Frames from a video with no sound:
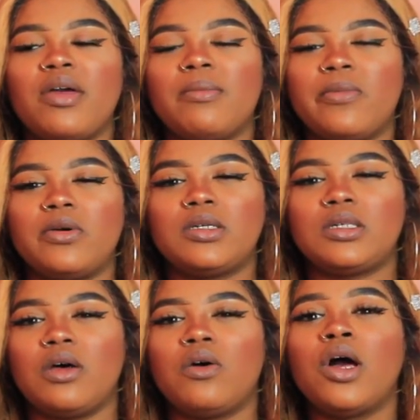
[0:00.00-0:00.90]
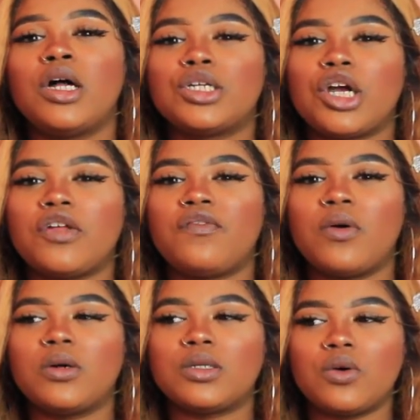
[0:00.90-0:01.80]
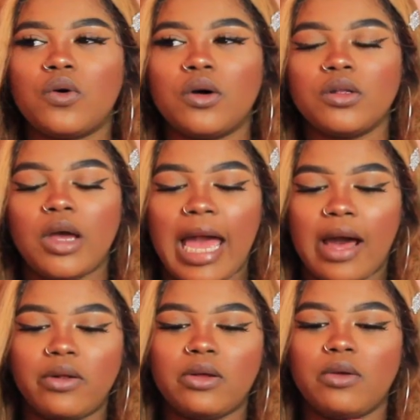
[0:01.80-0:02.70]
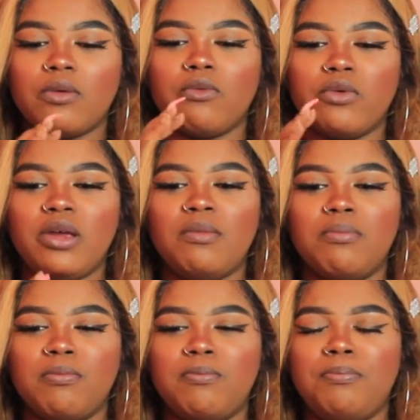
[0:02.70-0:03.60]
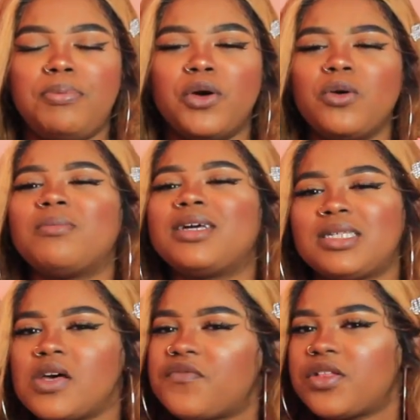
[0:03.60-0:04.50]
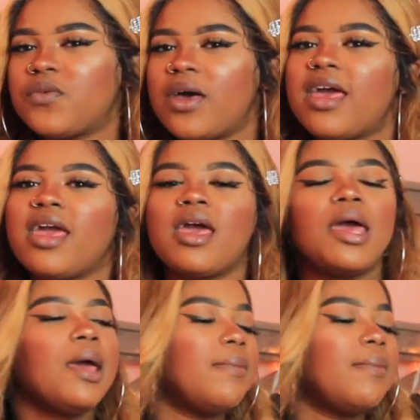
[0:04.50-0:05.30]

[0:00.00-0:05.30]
and more so trying to focus on how to rebuild myself in a way,